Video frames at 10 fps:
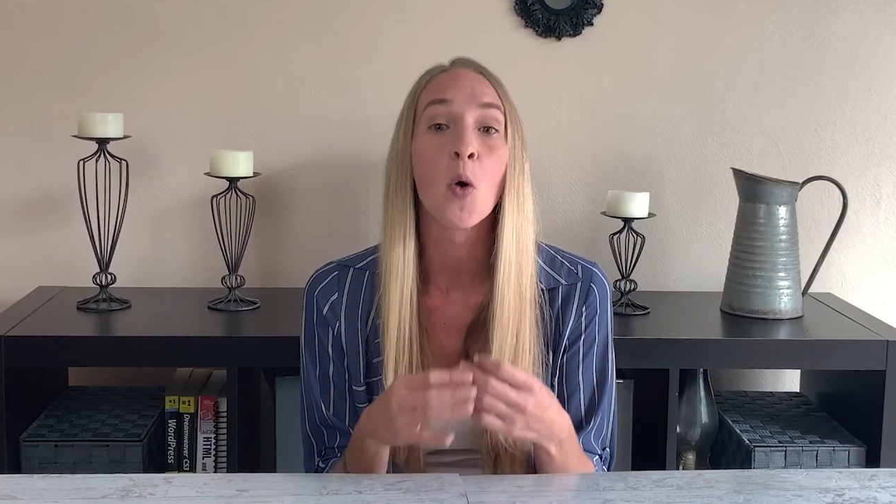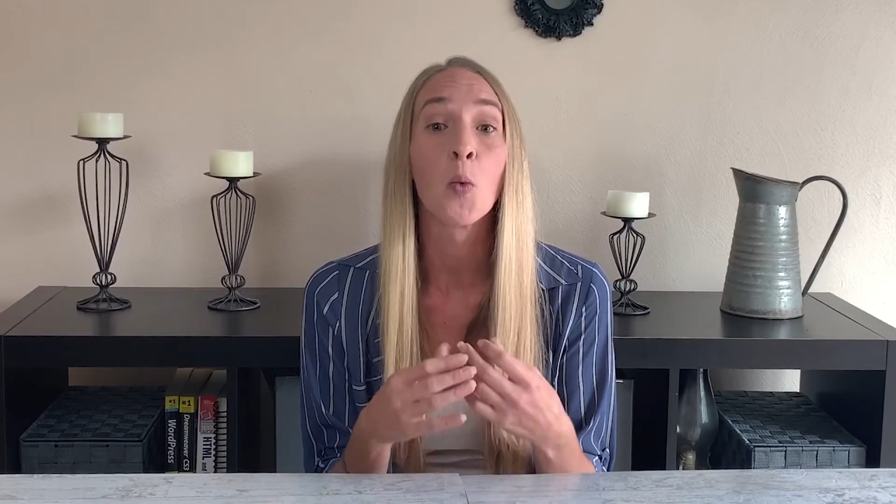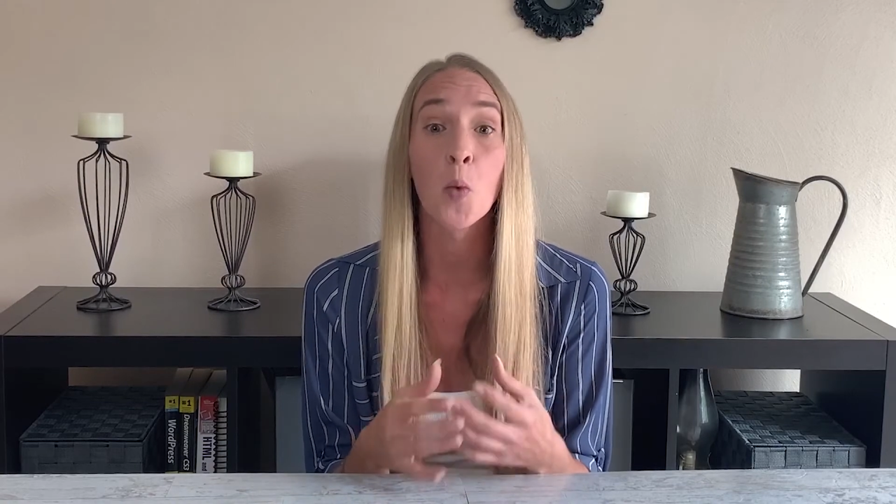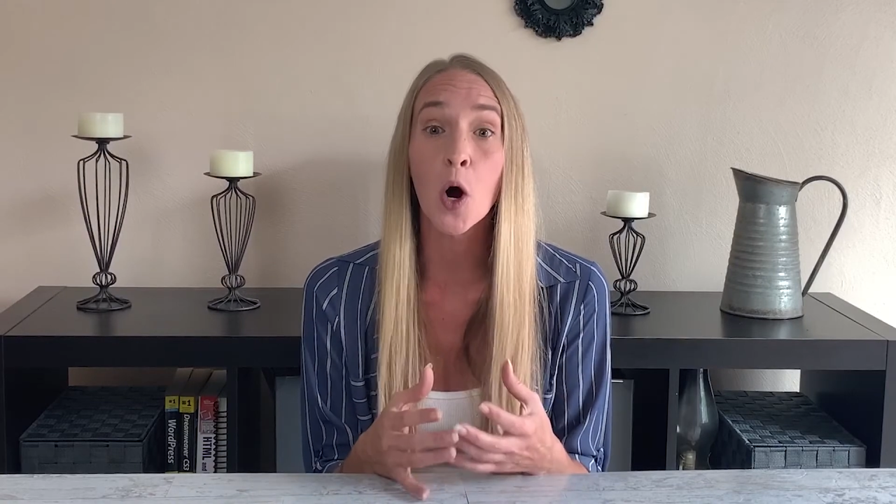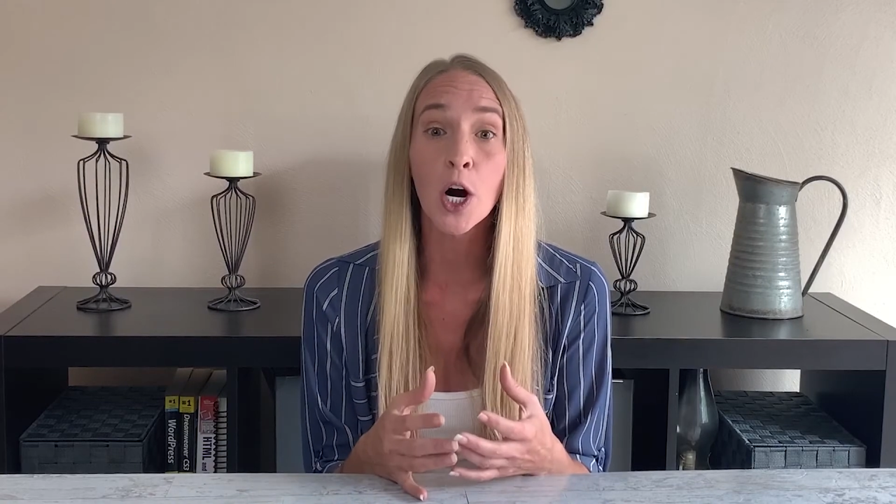
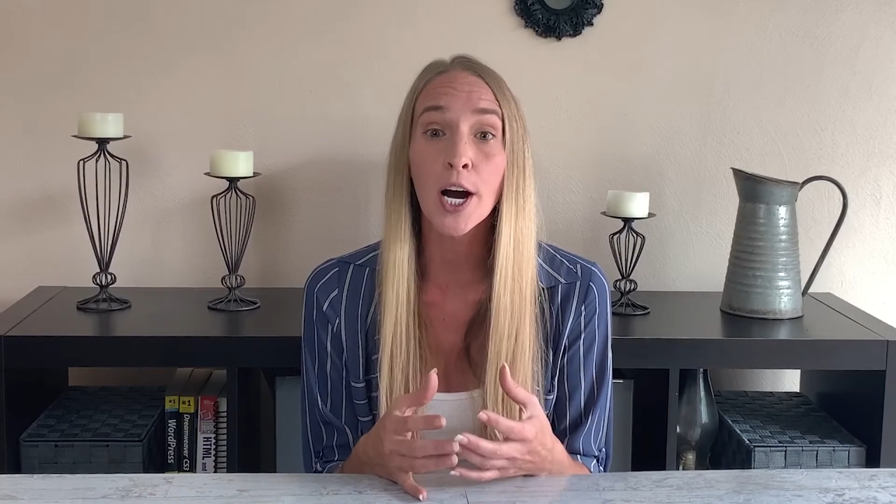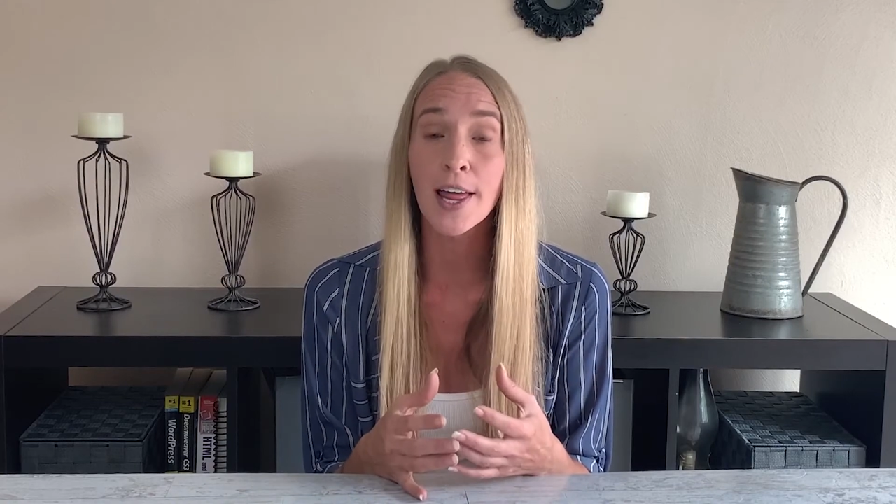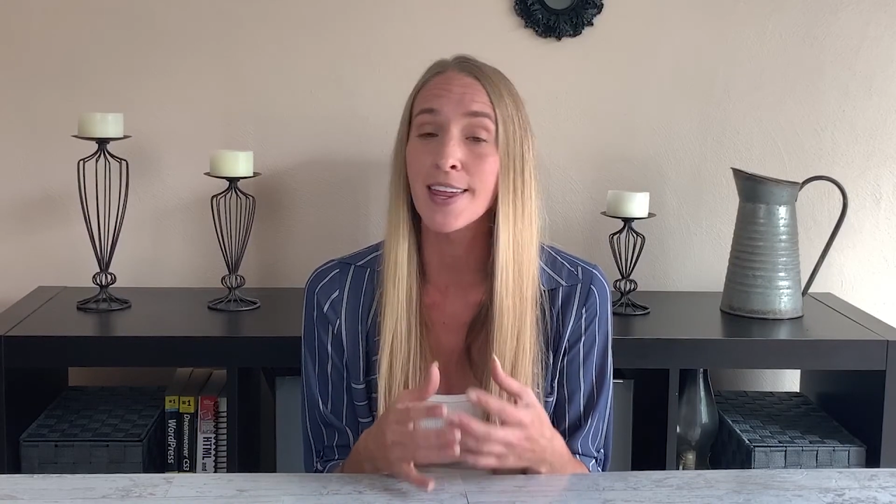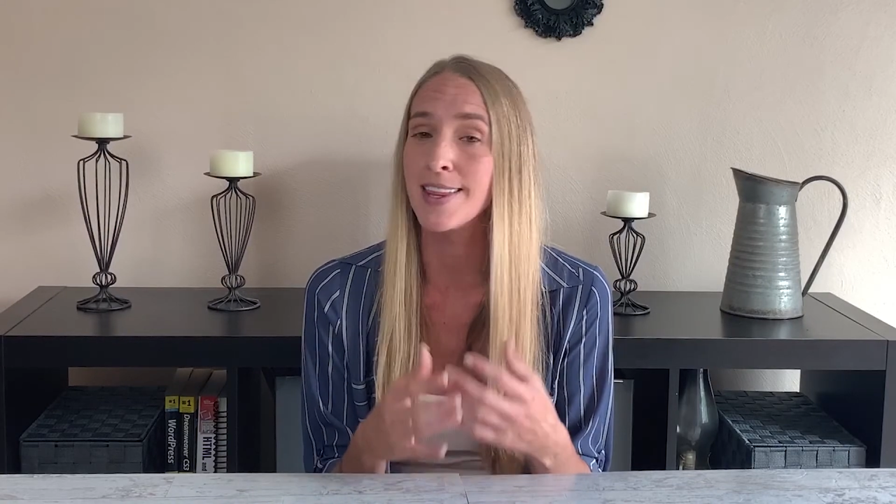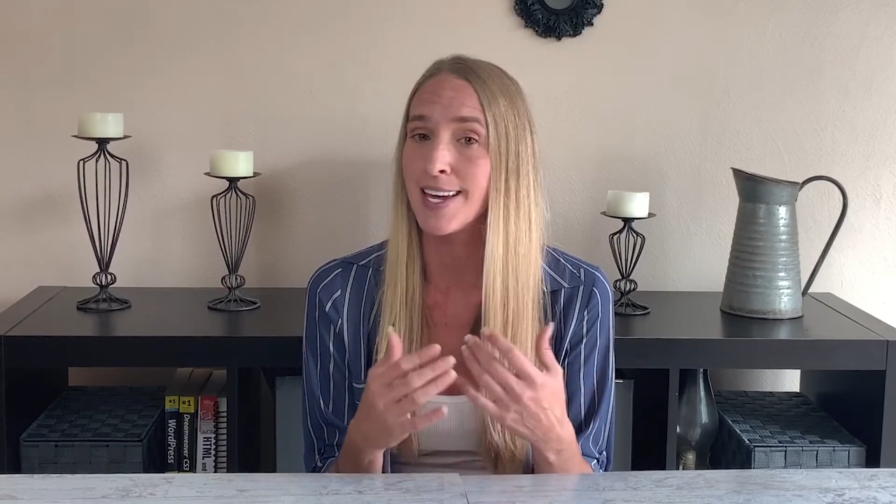work
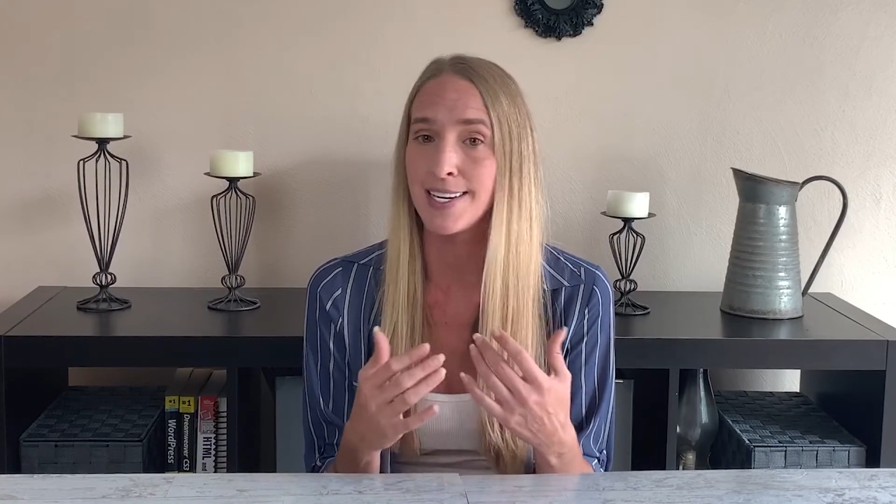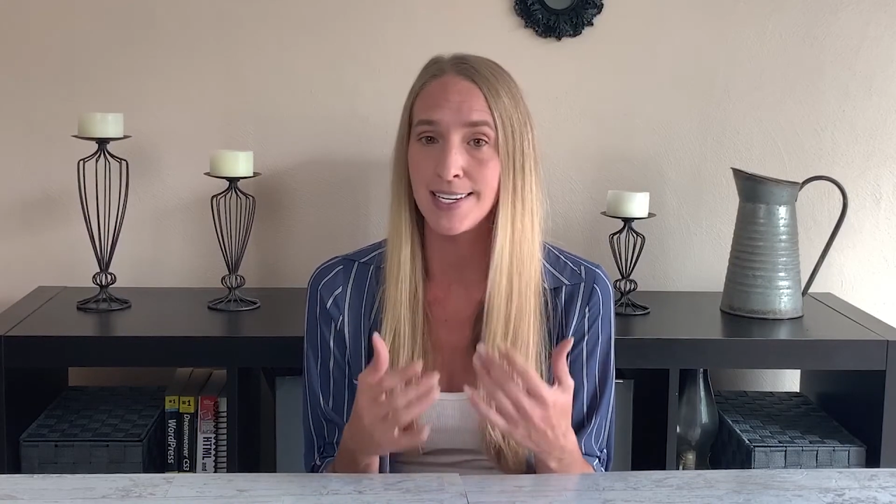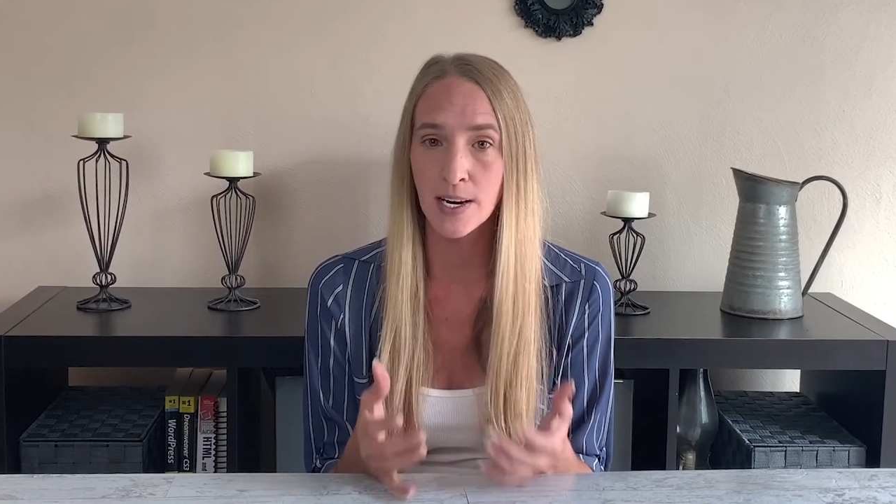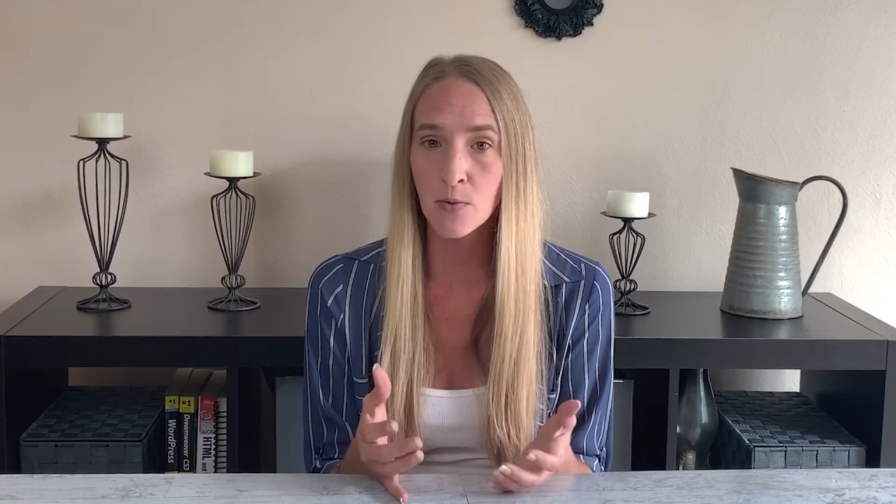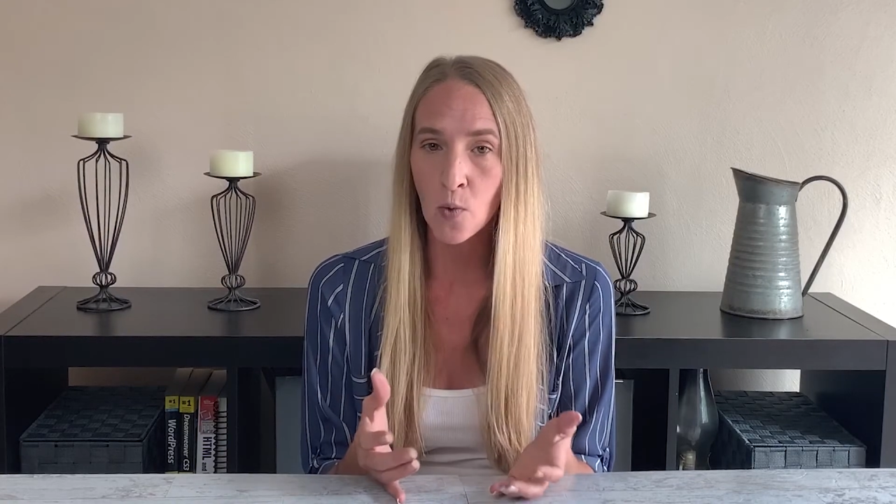that they
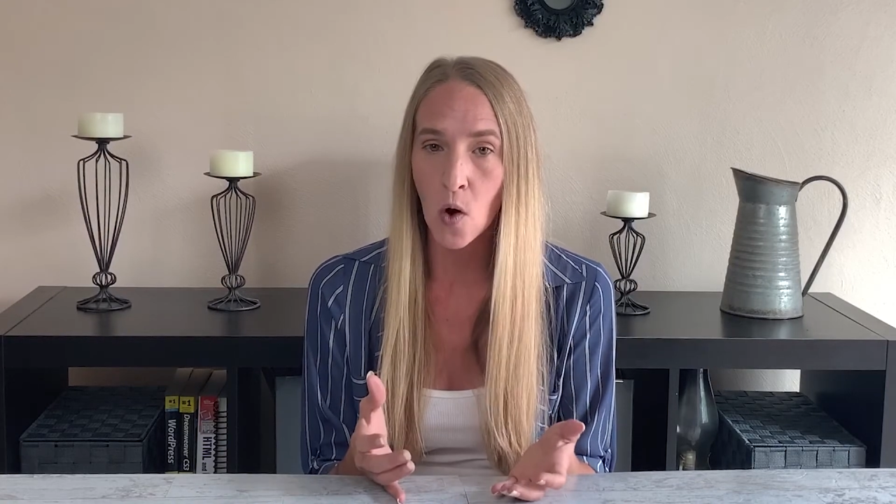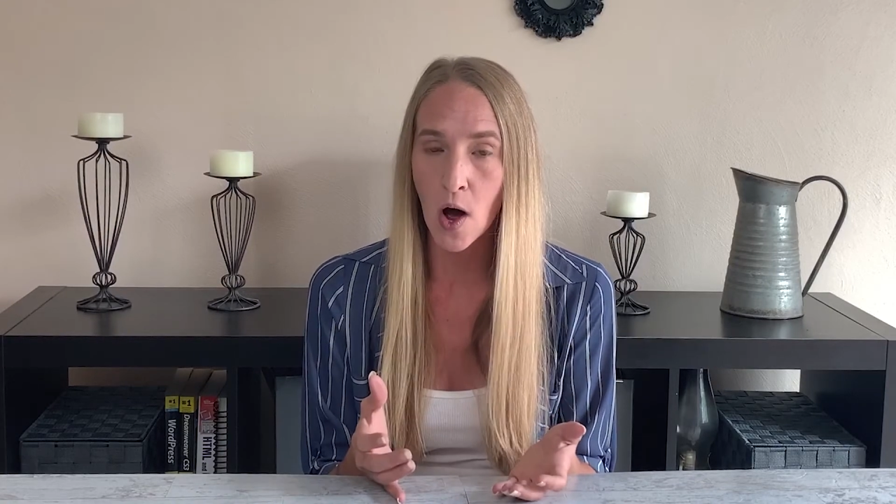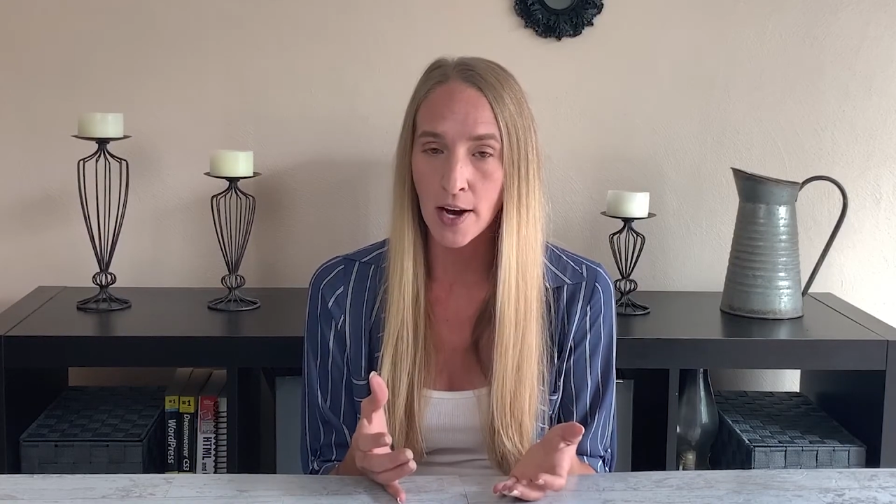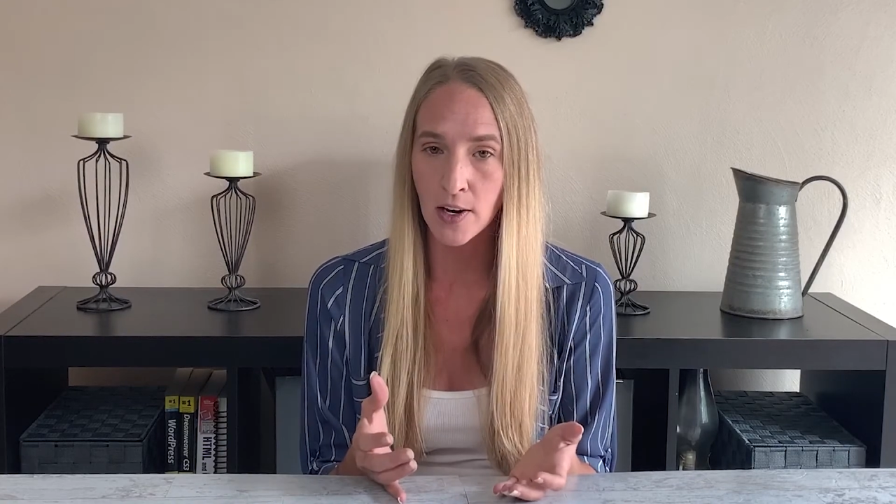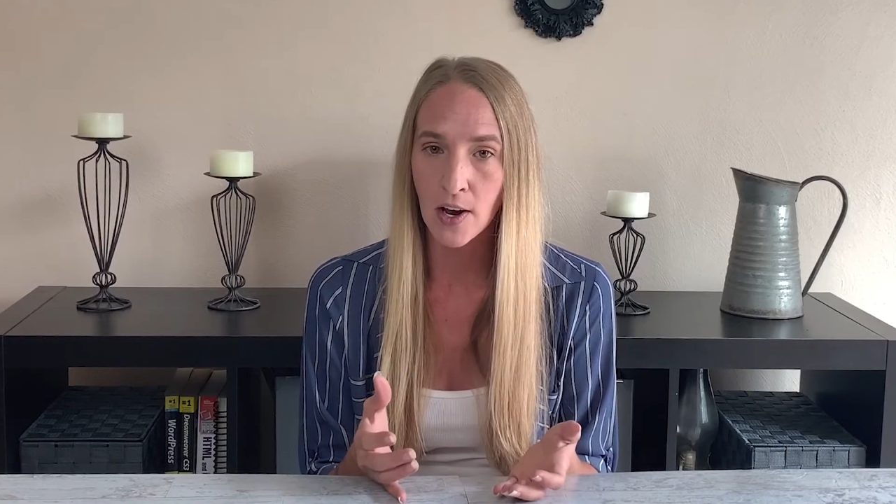didn't want